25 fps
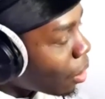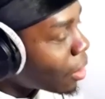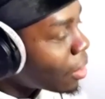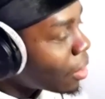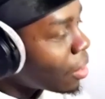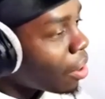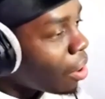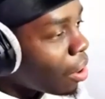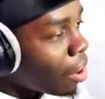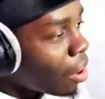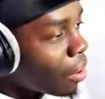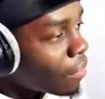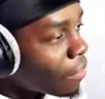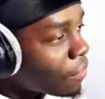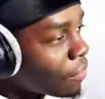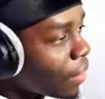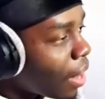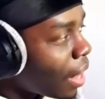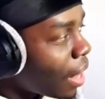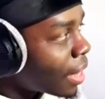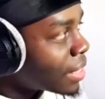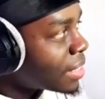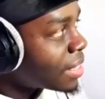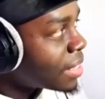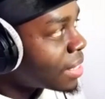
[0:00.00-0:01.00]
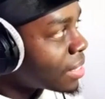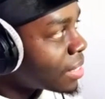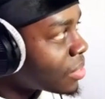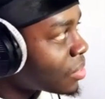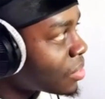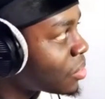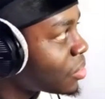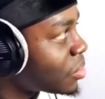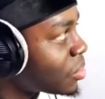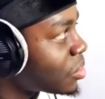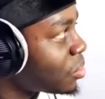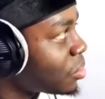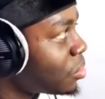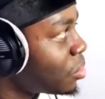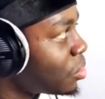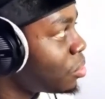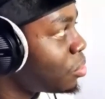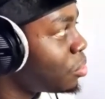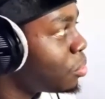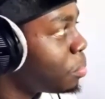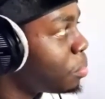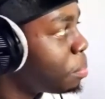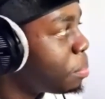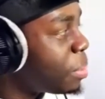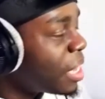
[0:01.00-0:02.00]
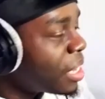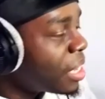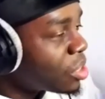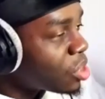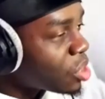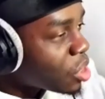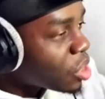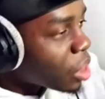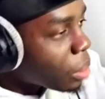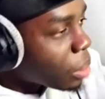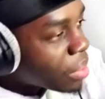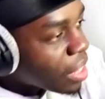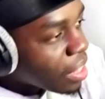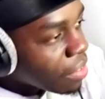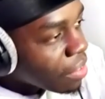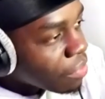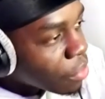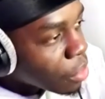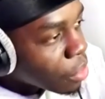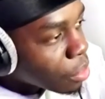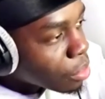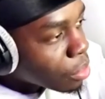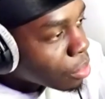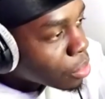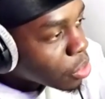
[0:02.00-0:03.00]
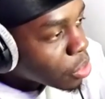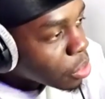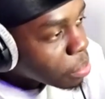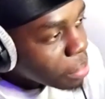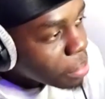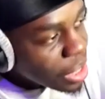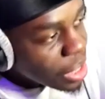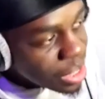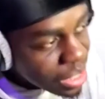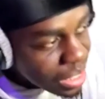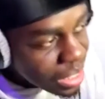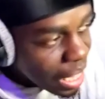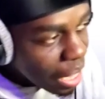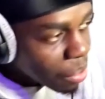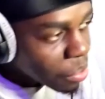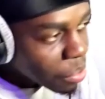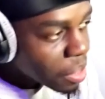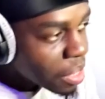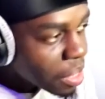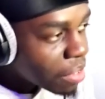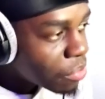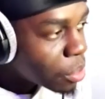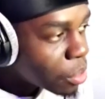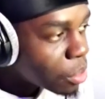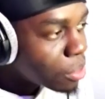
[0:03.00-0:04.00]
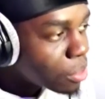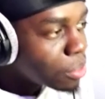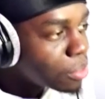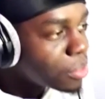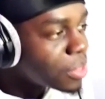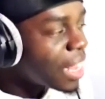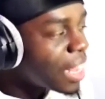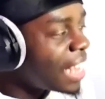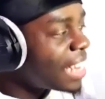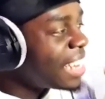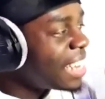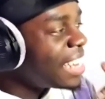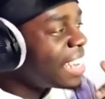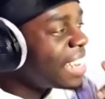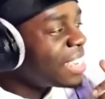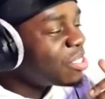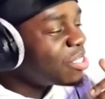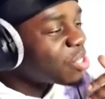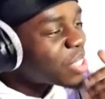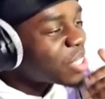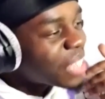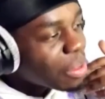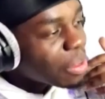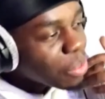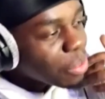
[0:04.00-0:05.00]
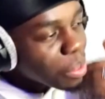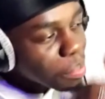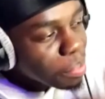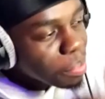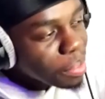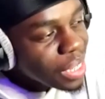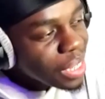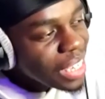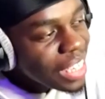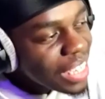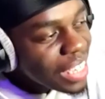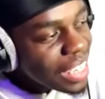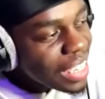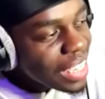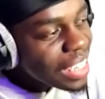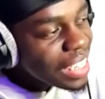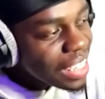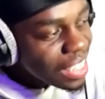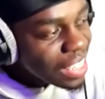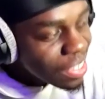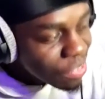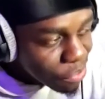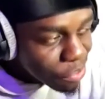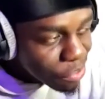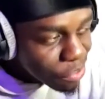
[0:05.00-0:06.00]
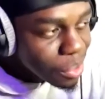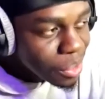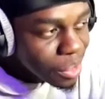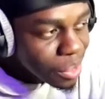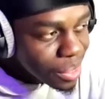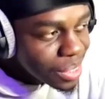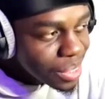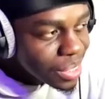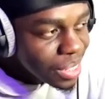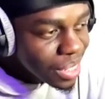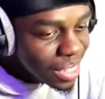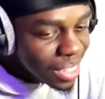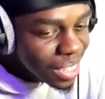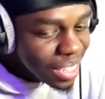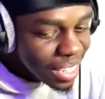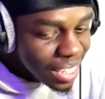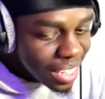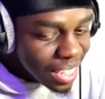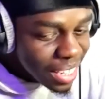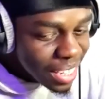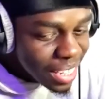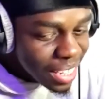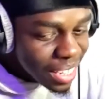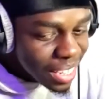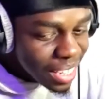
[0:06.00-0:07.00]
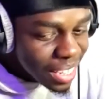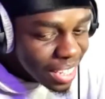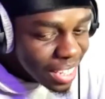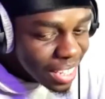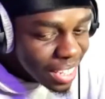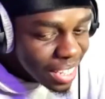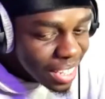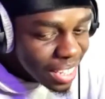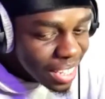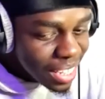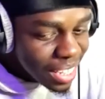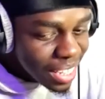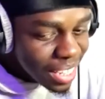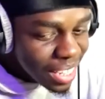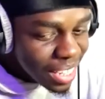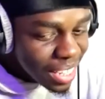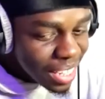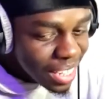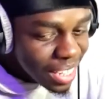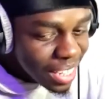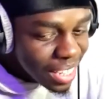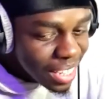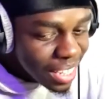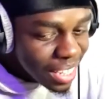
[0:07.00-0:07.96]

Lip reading: artists, you know, who pitch up their vocals or pitch down their vocals, and then they just sound completely different in an interview. Like